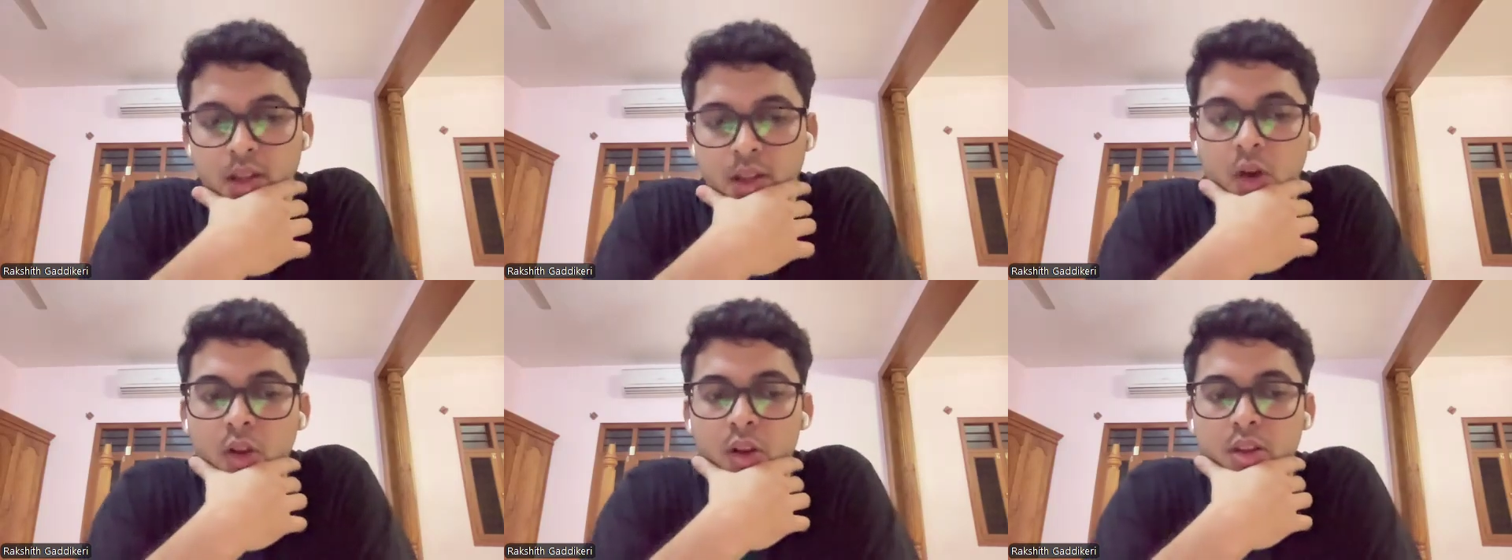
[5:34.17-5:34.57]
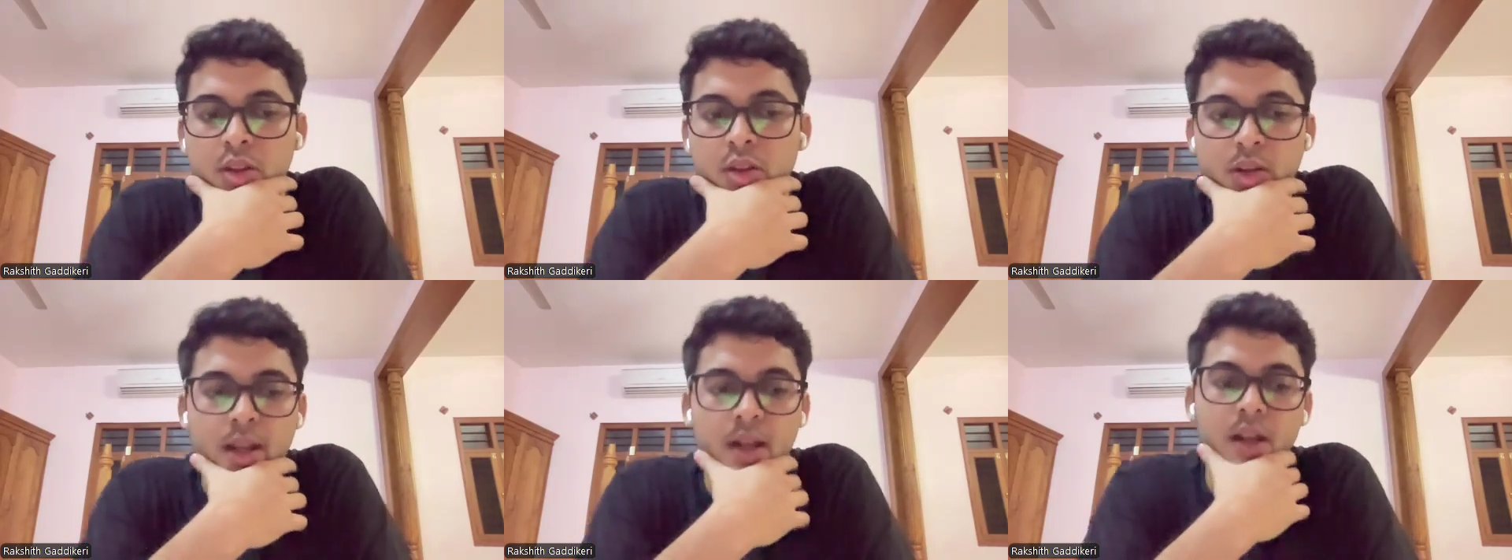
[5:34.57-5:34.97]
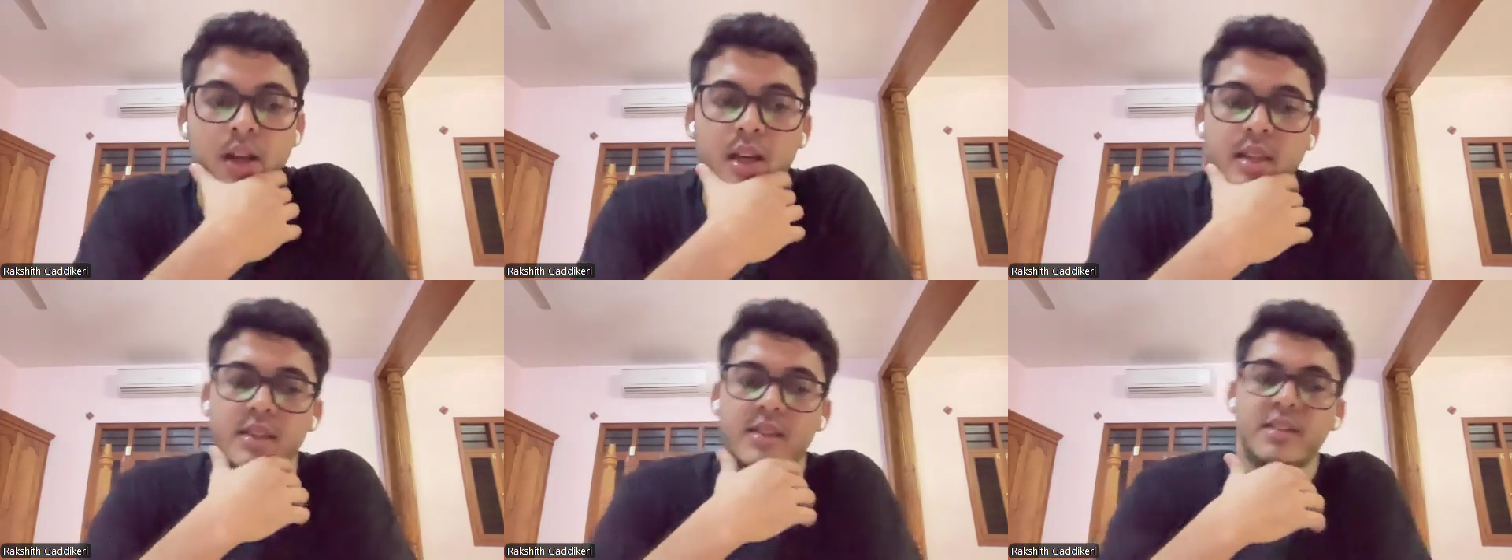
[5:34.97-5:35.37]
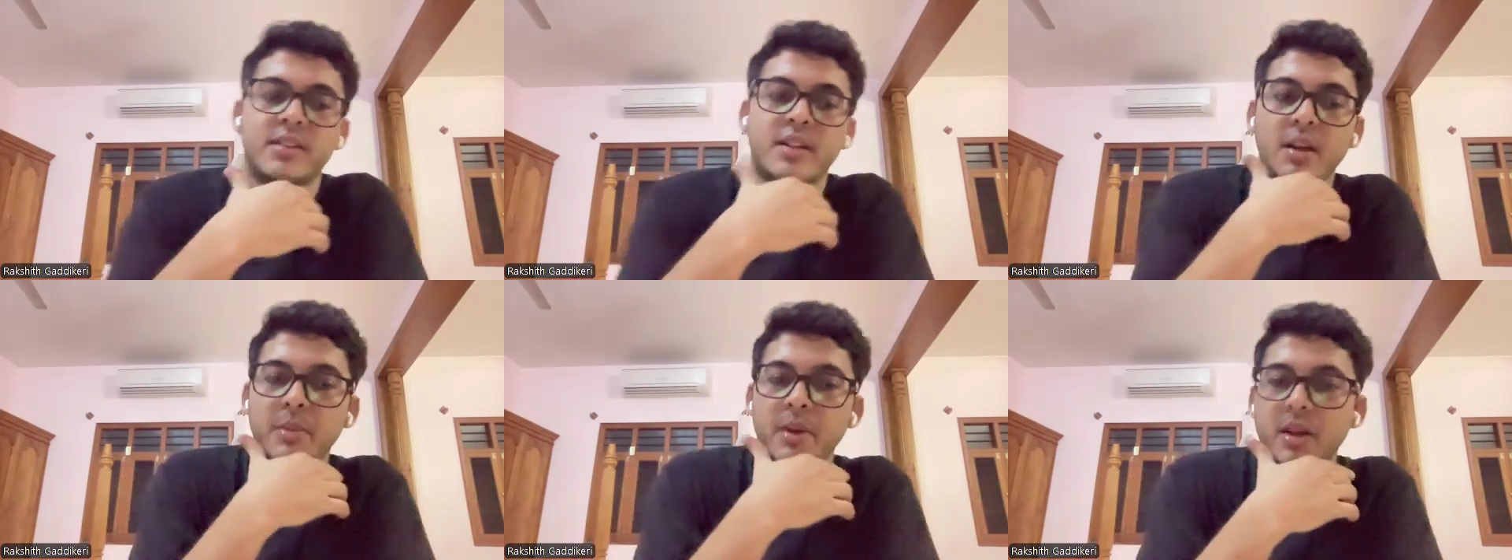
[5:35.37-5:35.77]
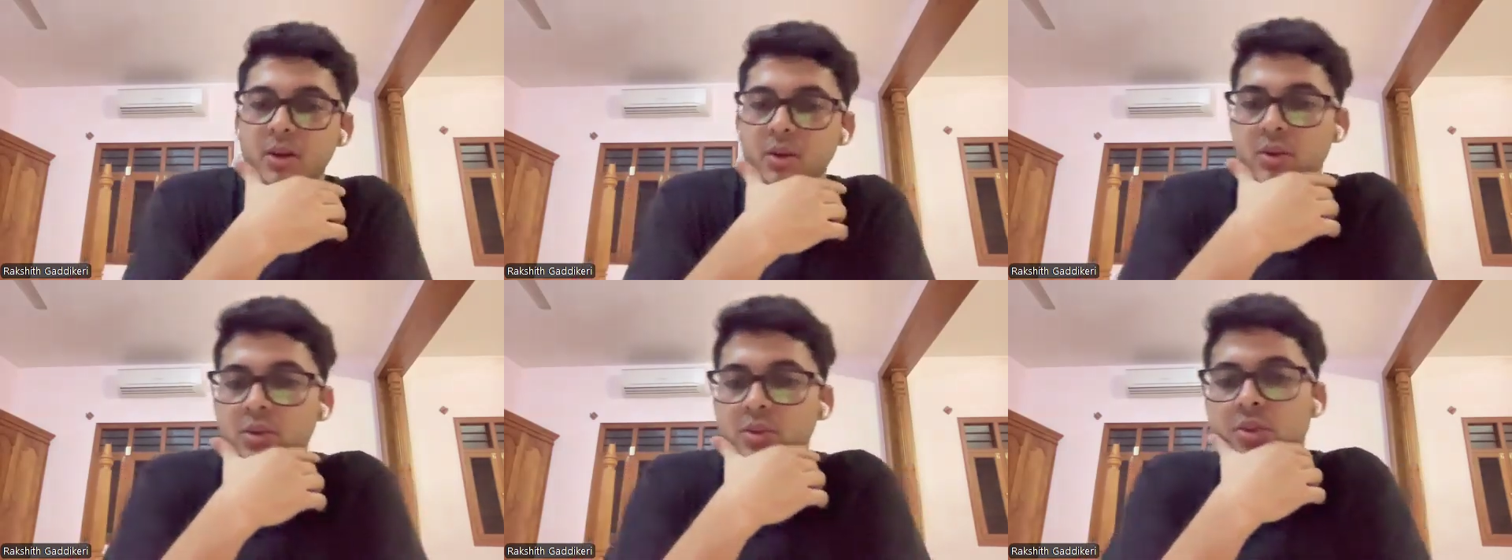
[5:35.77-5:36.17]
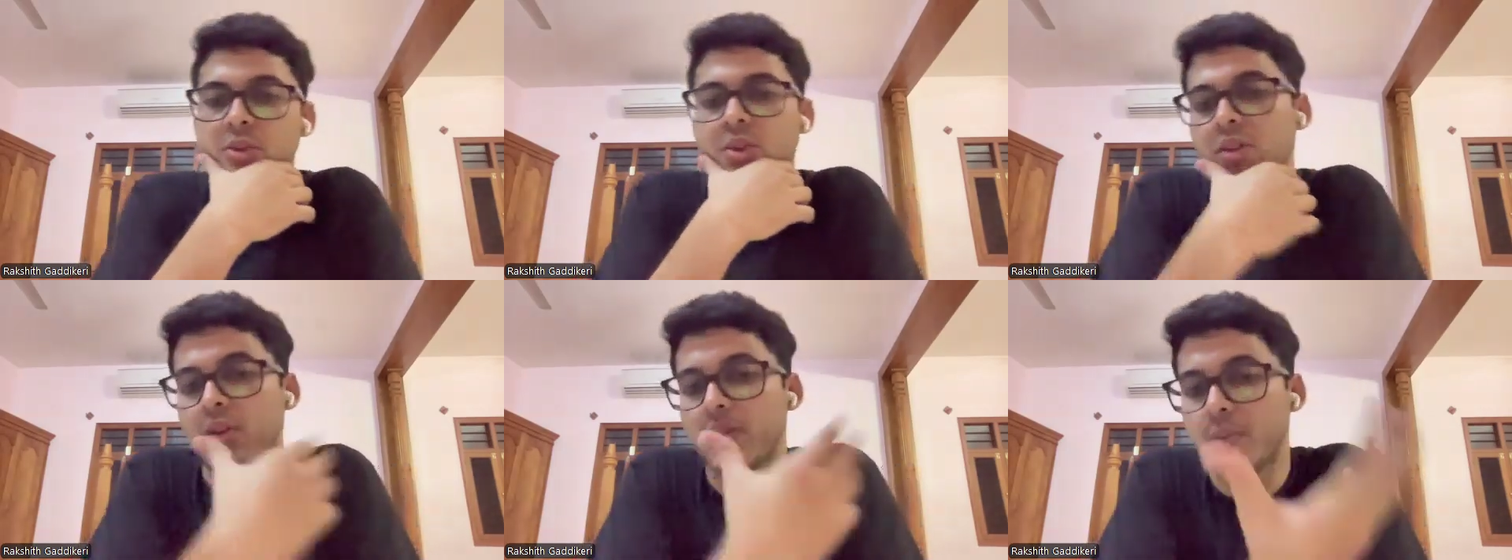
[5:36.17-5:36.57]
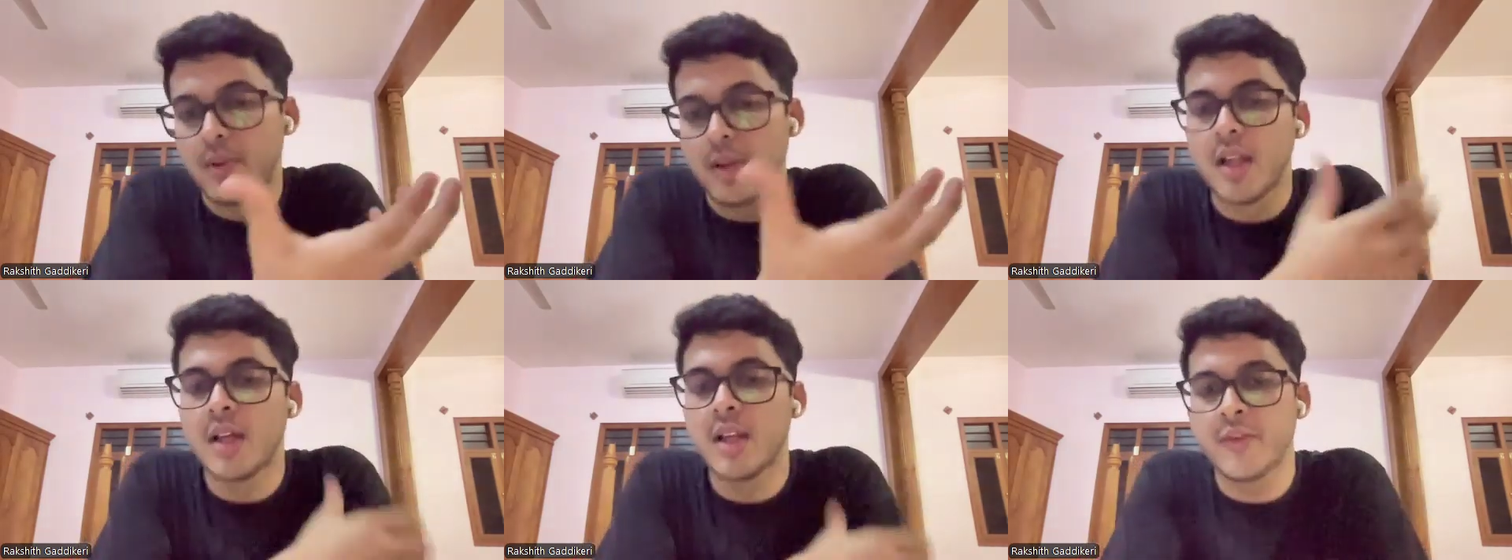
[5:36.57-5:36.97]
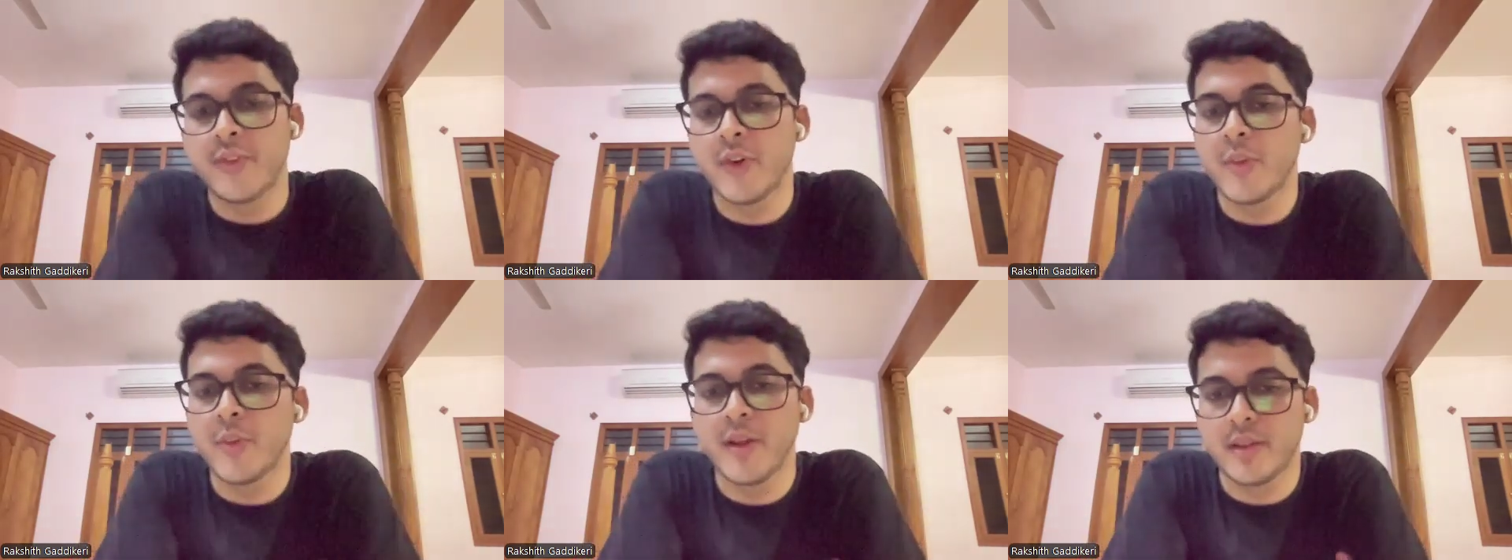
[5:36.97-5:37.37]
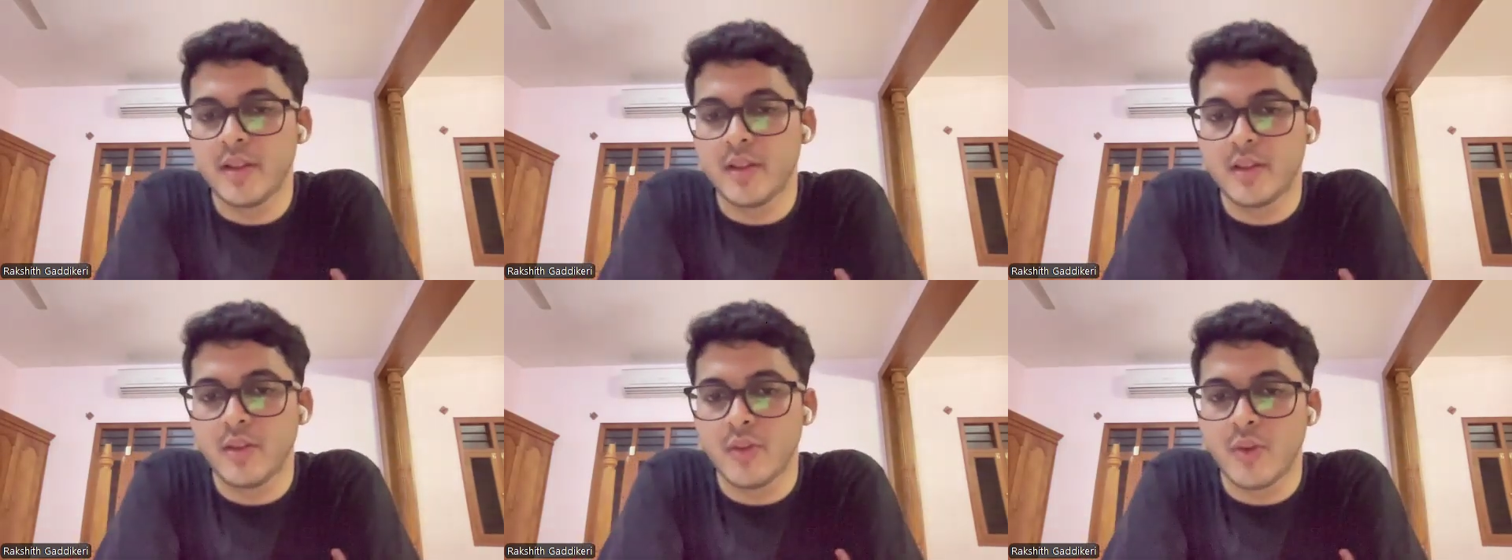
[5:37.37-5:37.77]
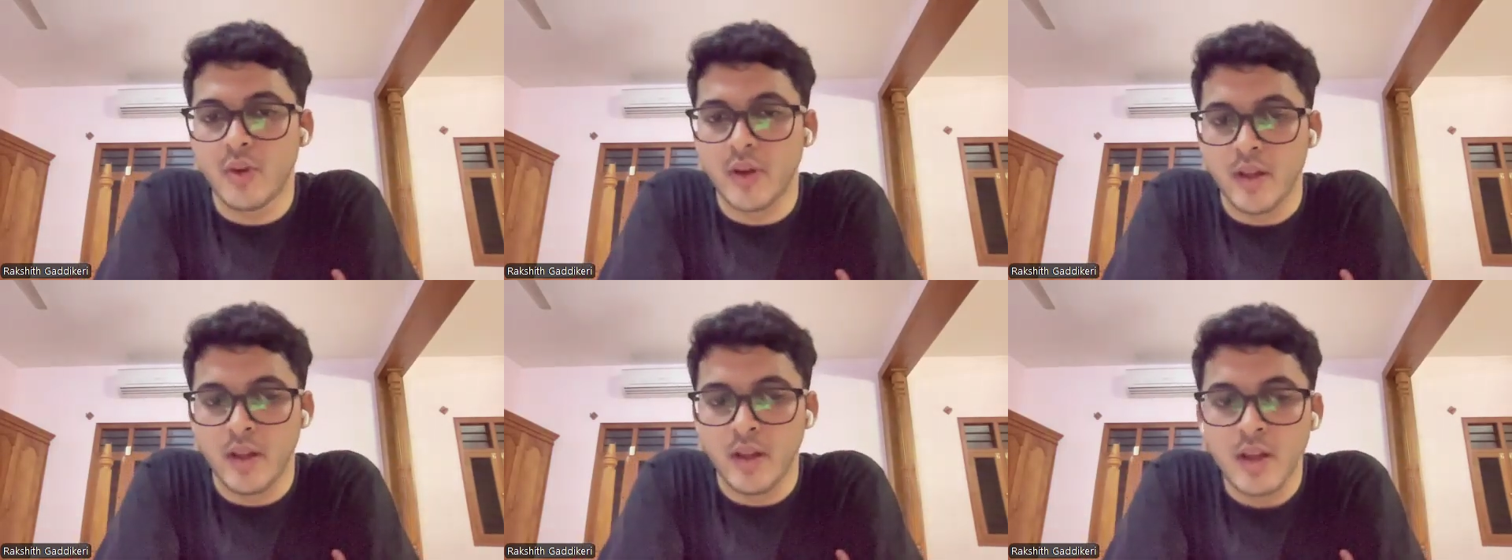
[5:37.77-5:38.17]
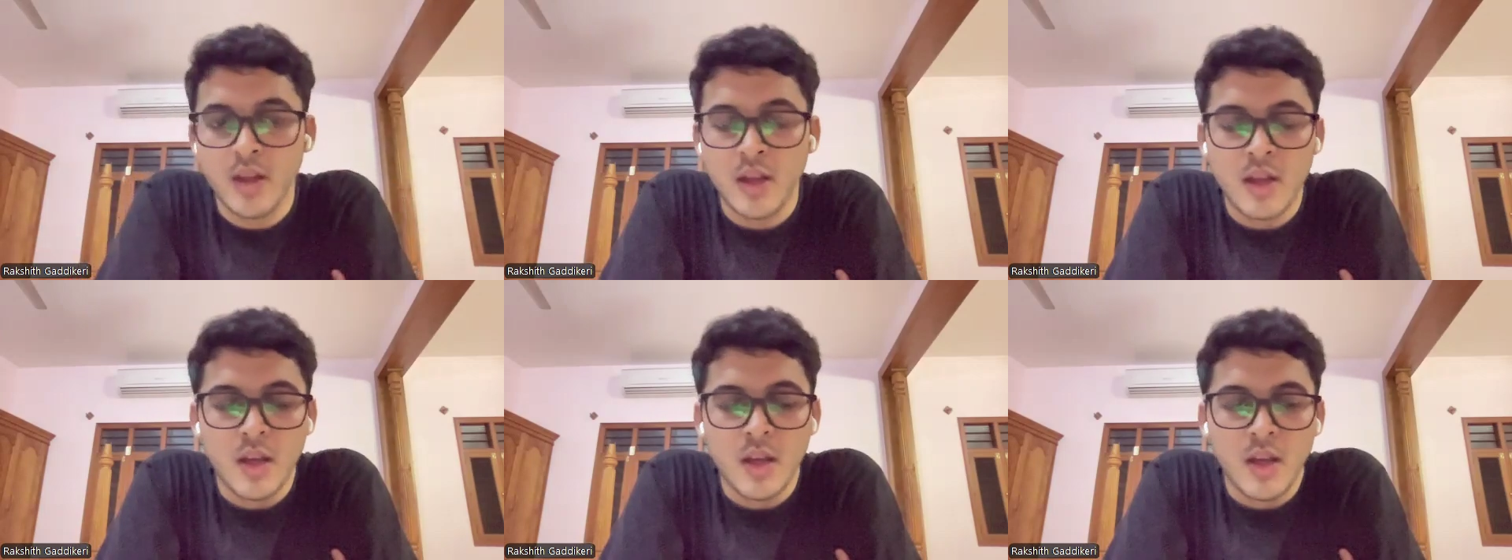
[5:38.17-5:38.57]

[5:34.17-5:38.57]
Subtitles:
He also suggested me to learn few basics of coding.